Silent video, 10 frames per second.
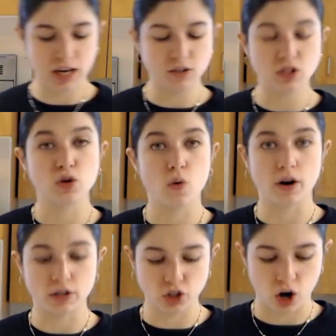into
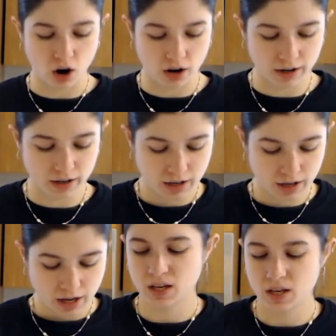our jar.
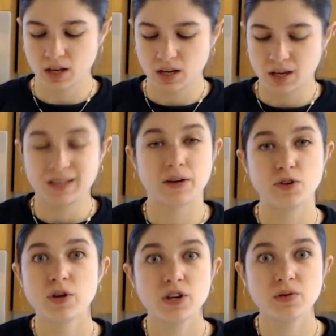Now
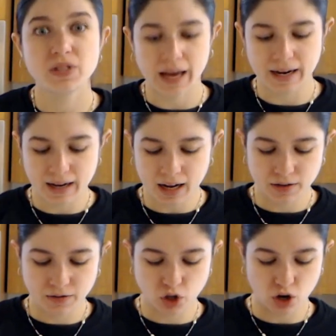you can use any kind
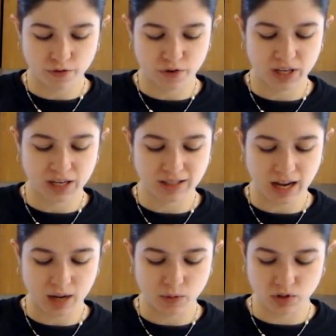of jar for this.
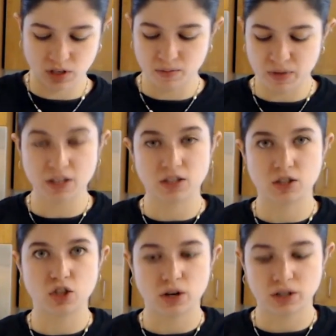I'm using a mason
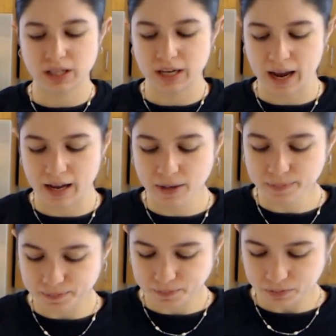jar today.
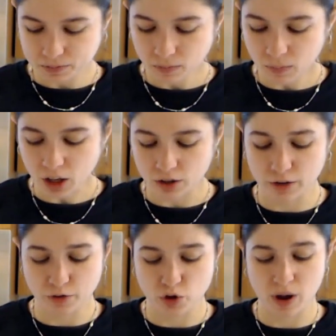
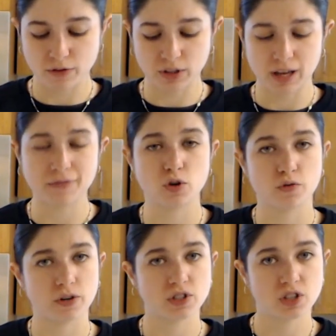If you have a
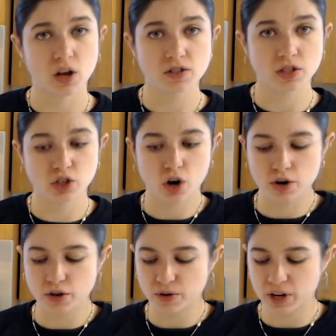leftover salsa jar,
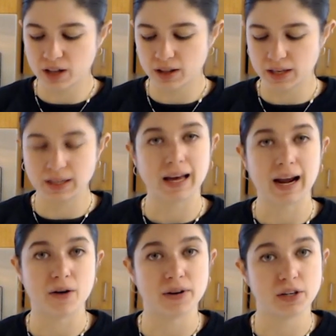you can clean that
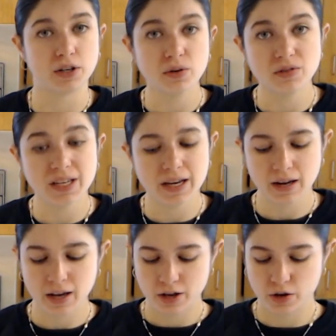out and use it.
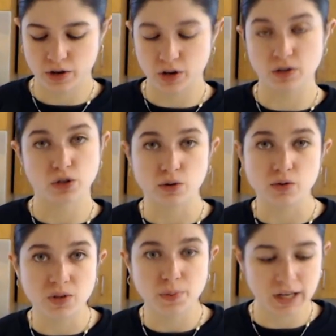You can also
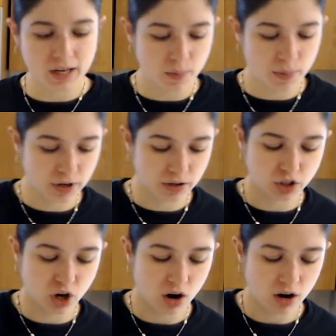use a peanut butter
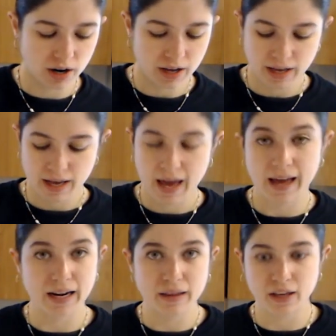jar.
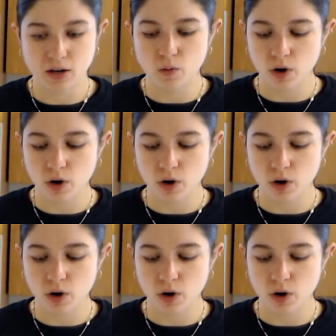Anything